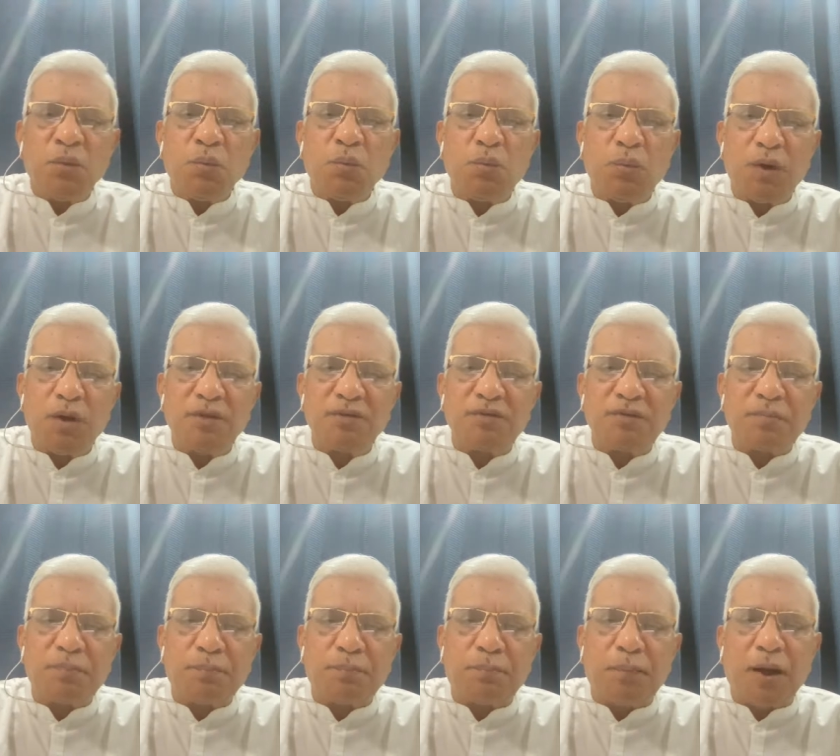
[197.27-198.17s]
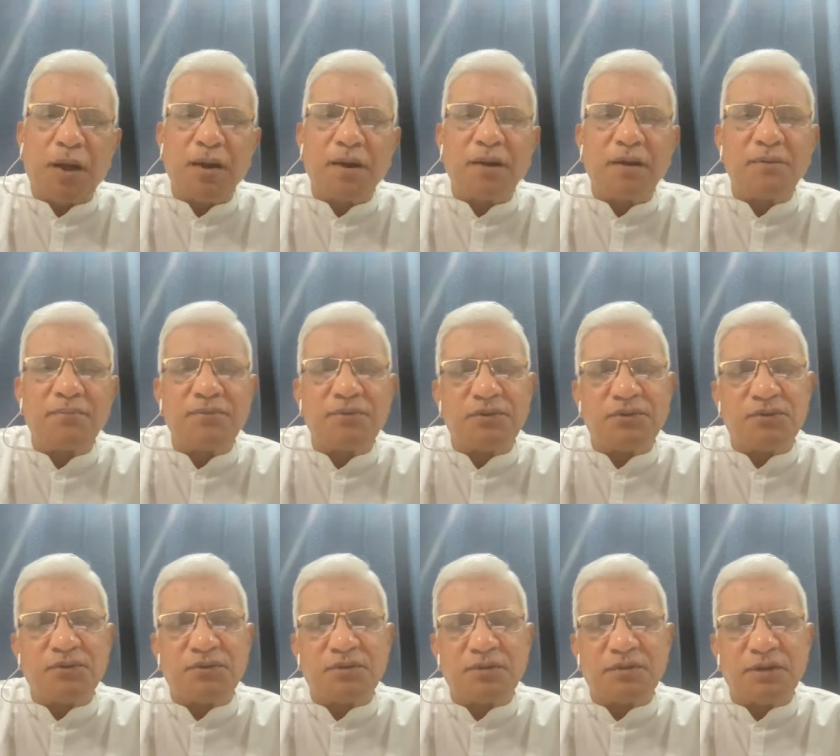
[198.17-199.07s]
was part of
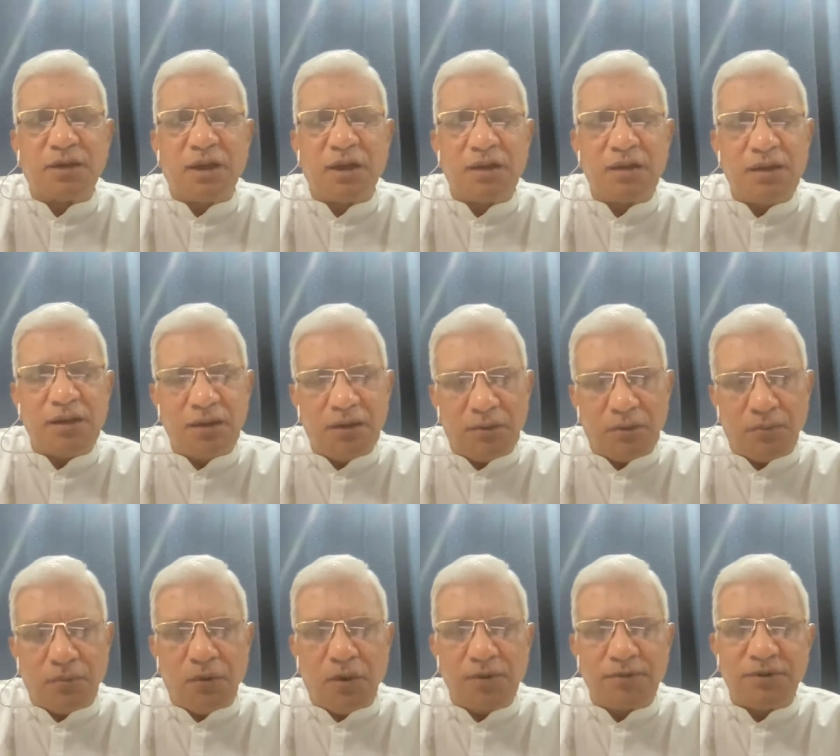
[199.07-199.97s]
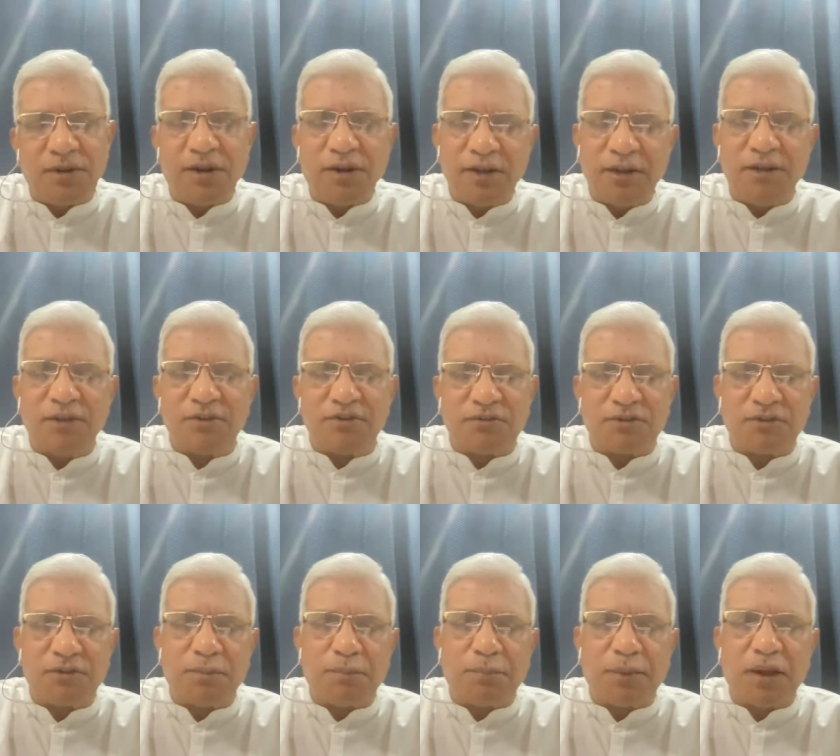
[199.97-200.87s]
this, was and is
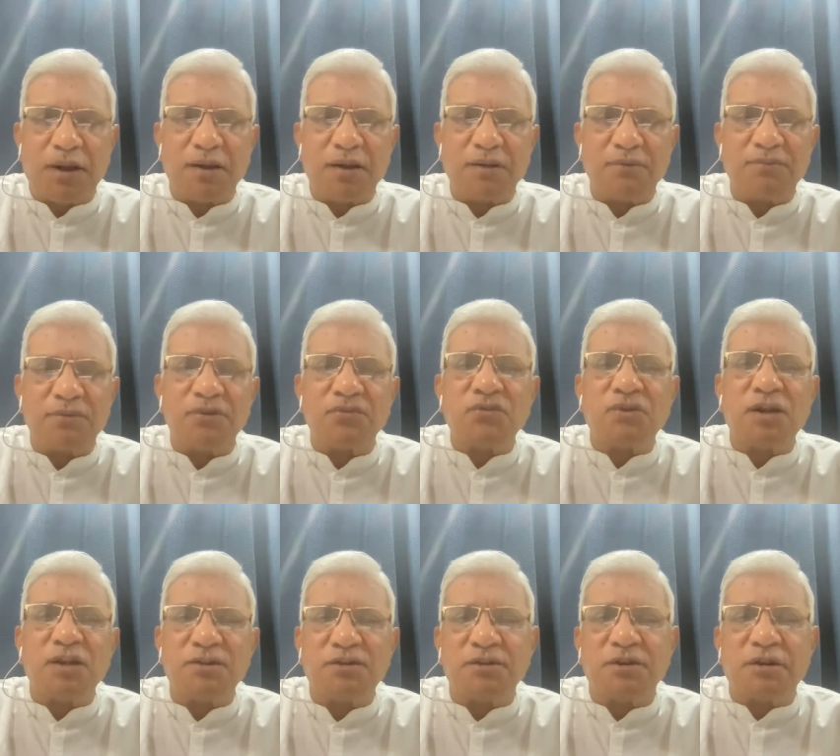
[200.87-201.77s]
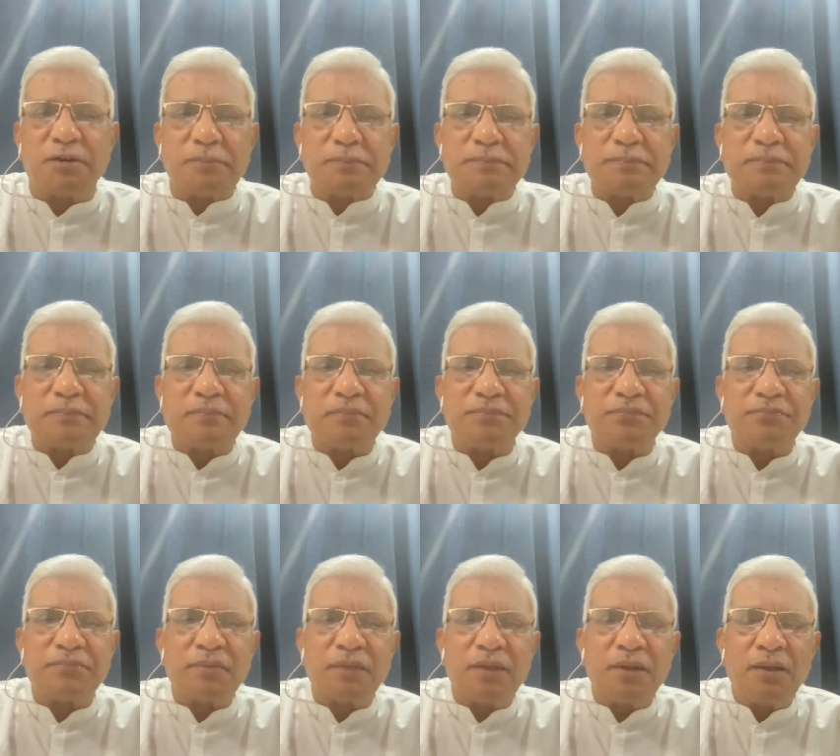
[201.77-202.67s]
the part of this culture.
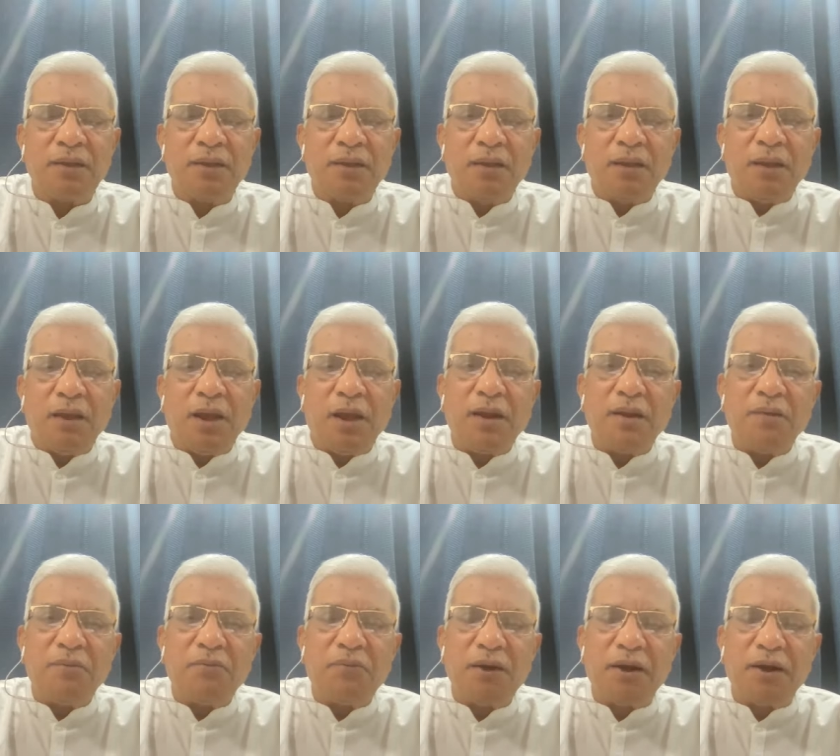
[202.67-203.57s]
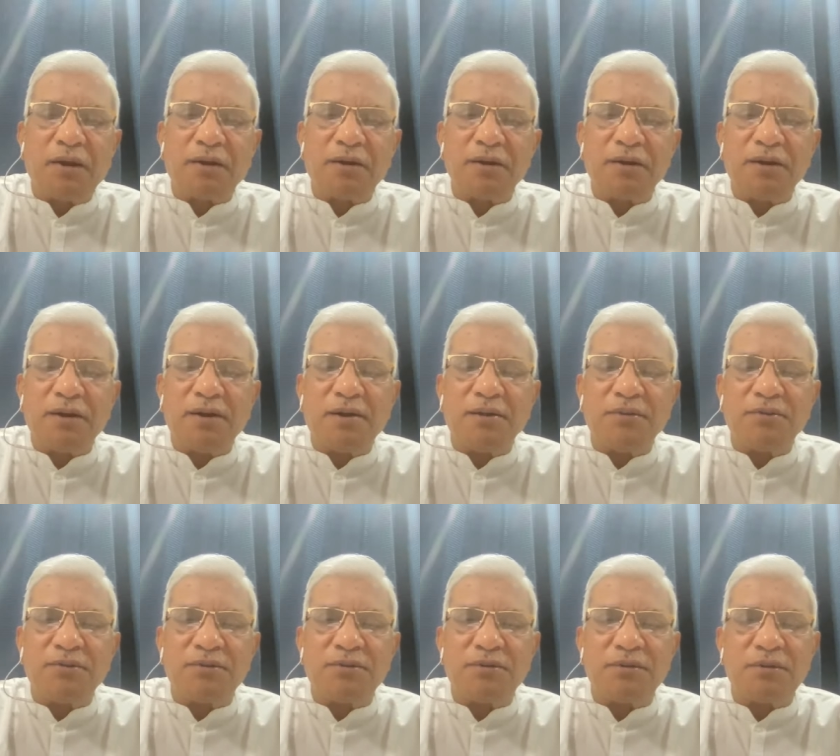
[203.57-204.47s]
And in fact,
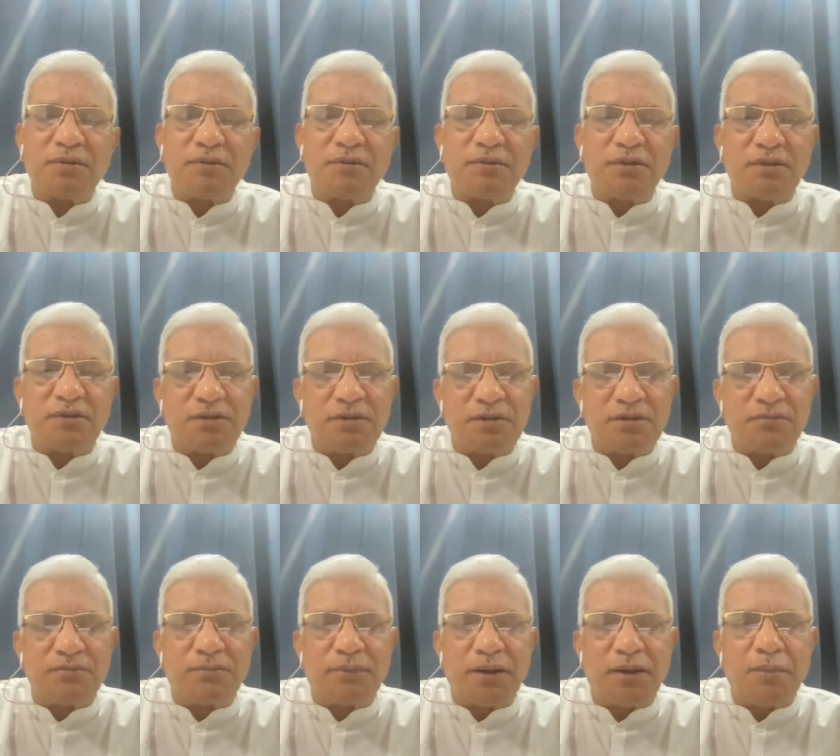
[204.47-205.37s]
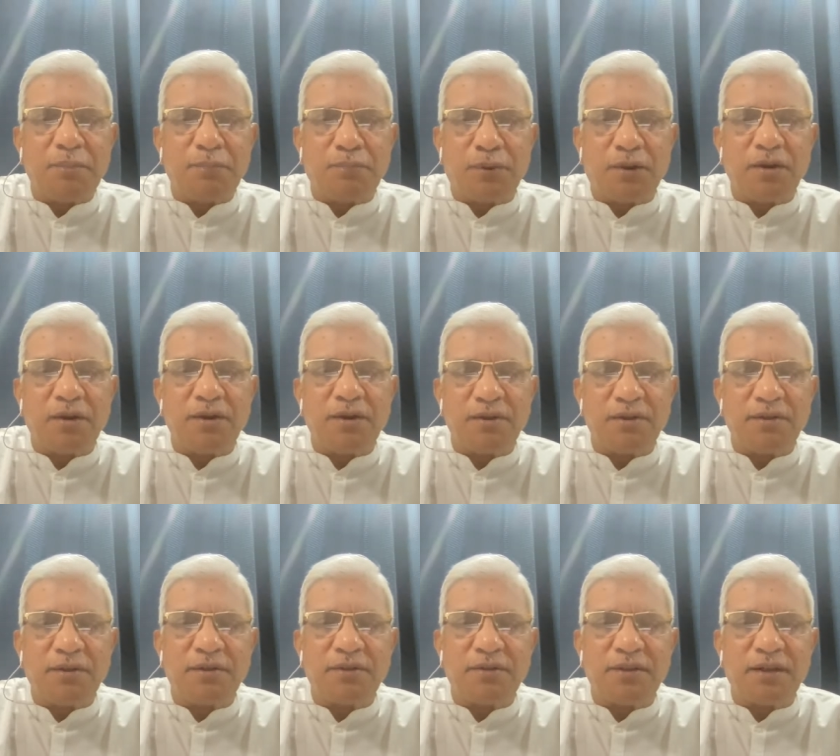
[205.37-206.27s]
this is very important
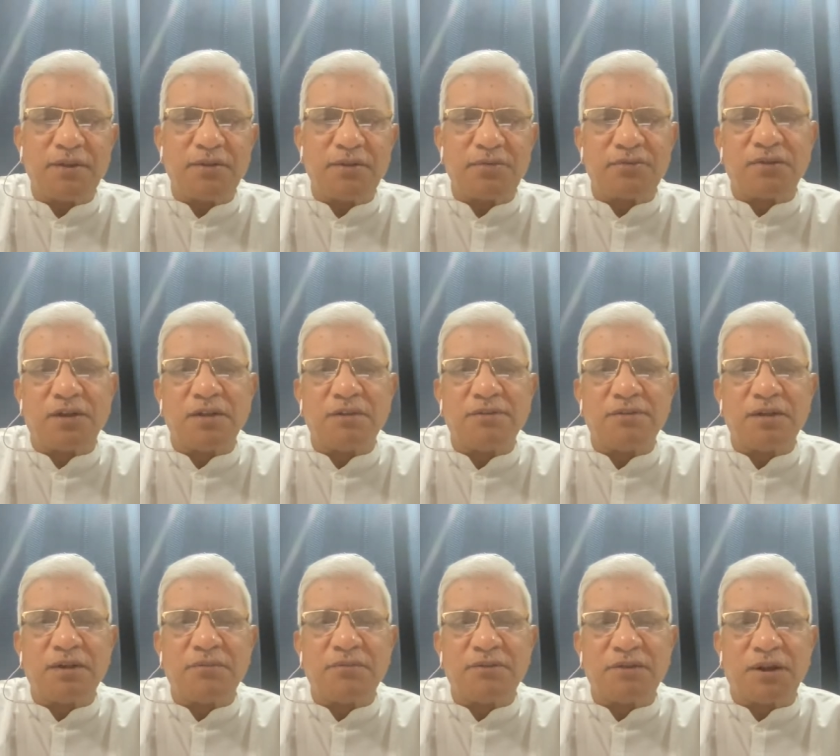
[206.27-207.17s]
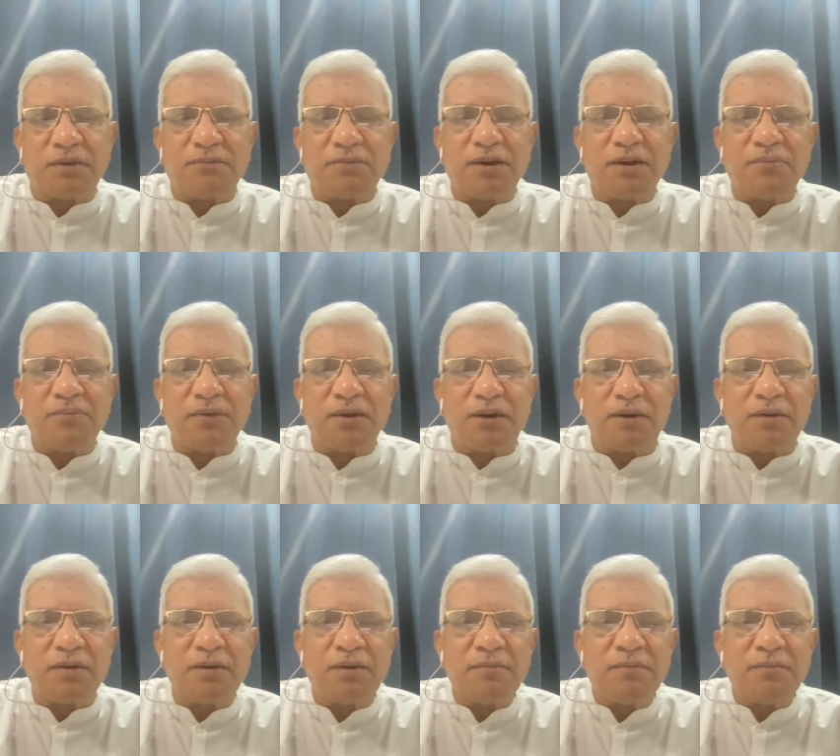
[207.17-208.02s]
thing that this culture survived for